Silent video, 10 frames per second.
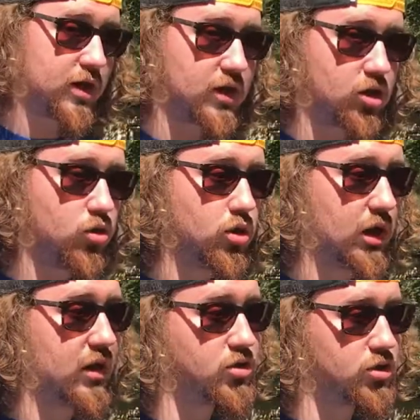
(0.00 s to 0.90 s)
thing that you
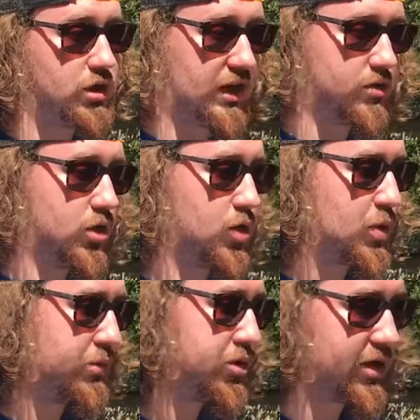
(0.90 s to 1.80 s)
can shoot at, you
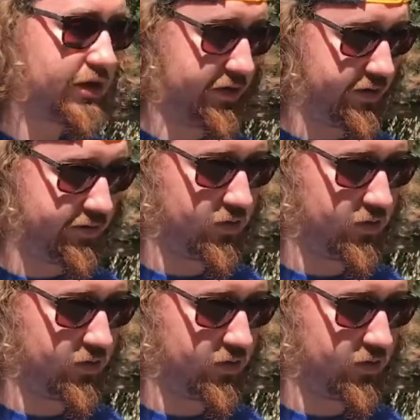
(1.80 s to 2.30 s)
could probably get it at